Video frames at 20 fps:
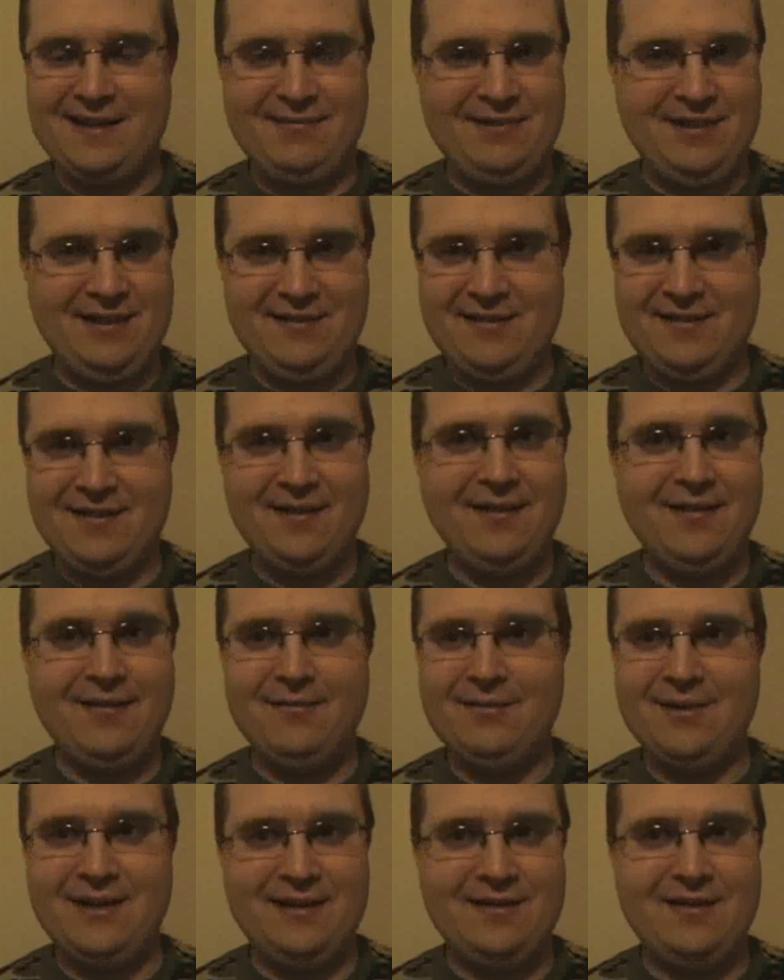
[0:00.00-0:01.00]
I mean,
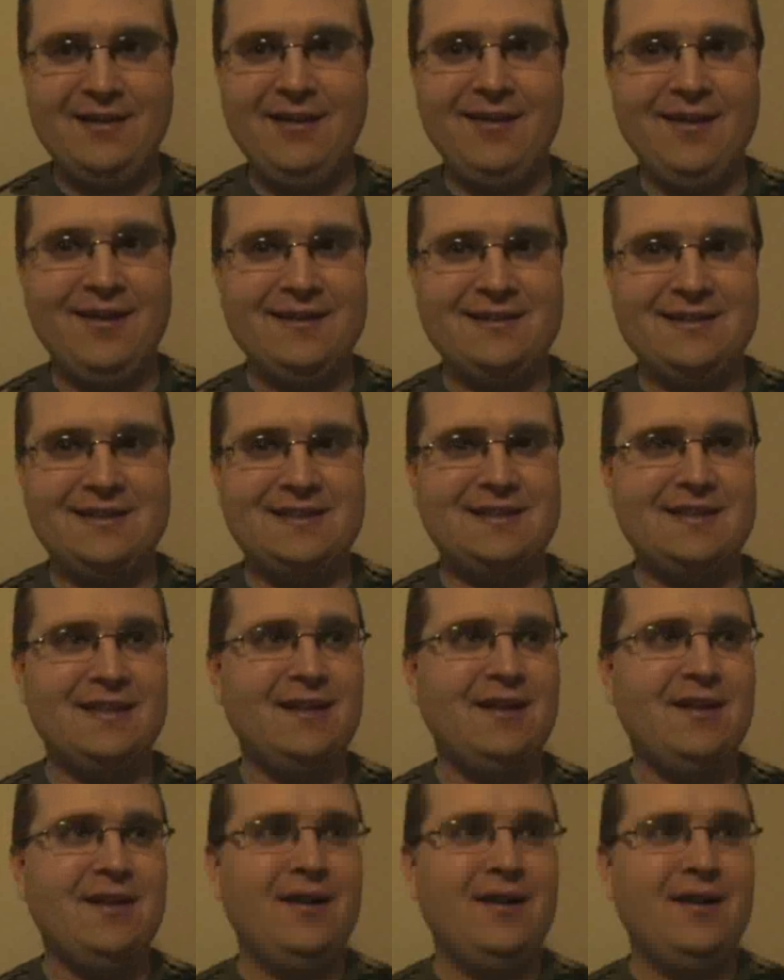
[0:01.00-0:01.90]
oh my gosh.